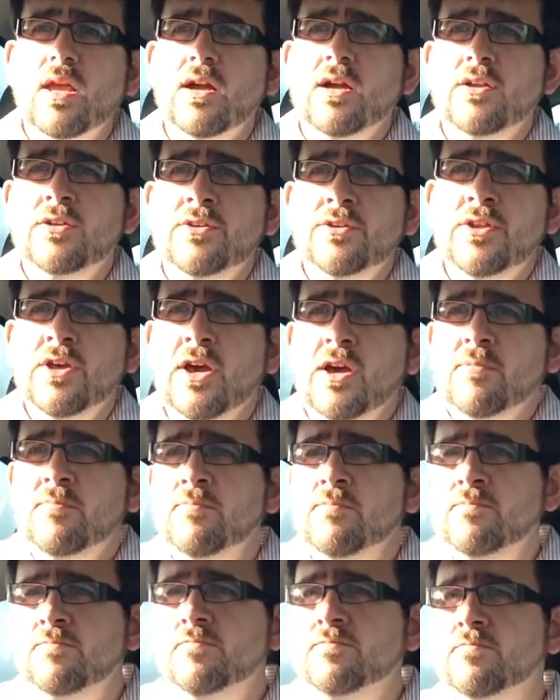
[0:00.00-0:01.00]
And
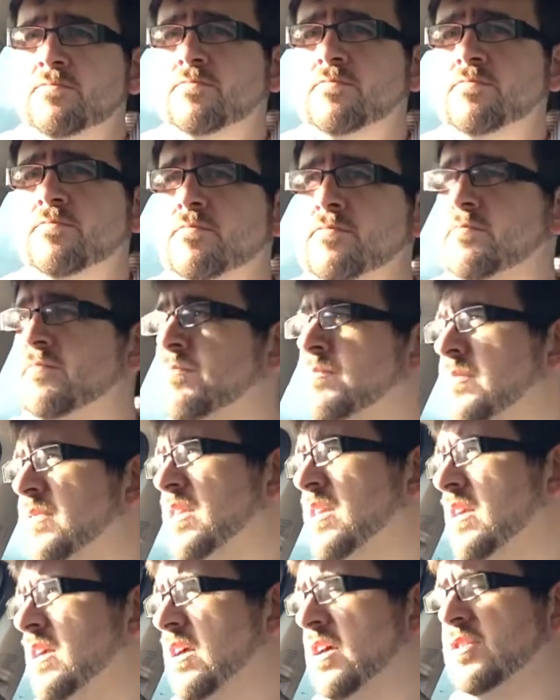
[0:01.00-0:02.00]

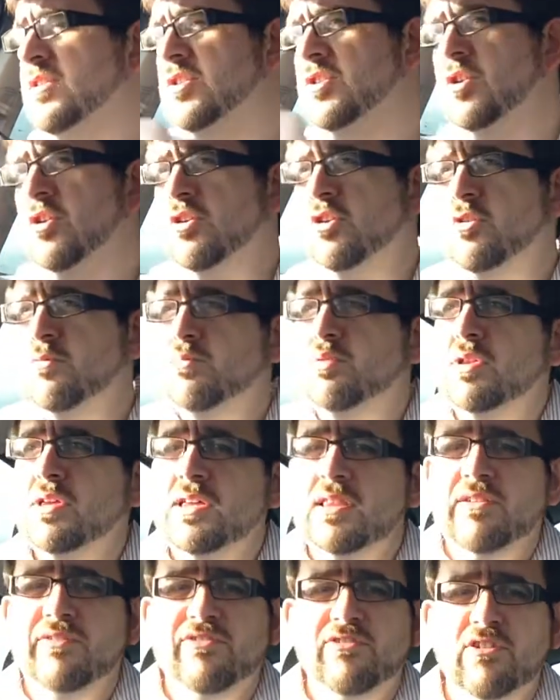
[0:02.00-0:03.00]
they're not
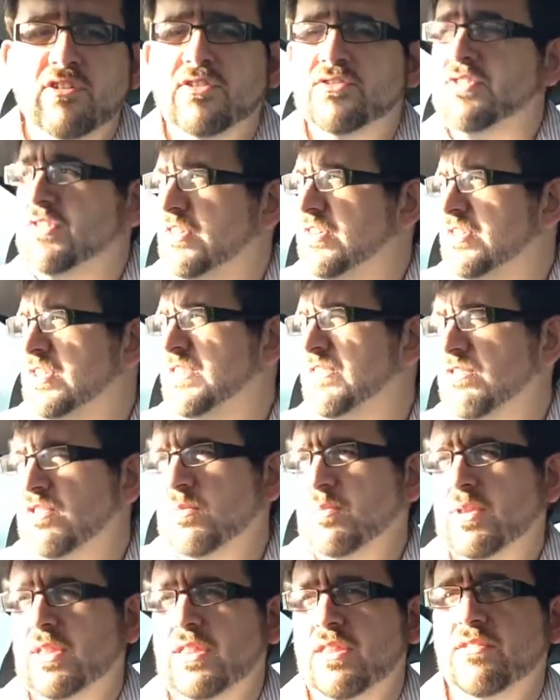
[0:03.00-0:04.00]
completely frozen because they've only
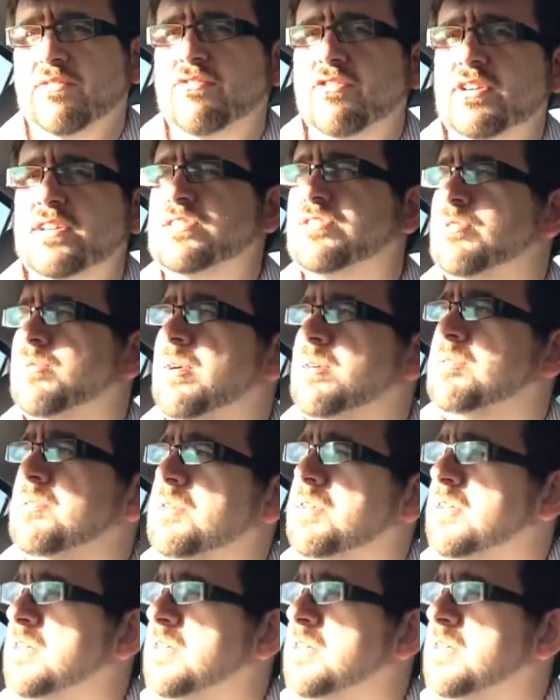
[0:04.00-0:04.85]
been in the freezer about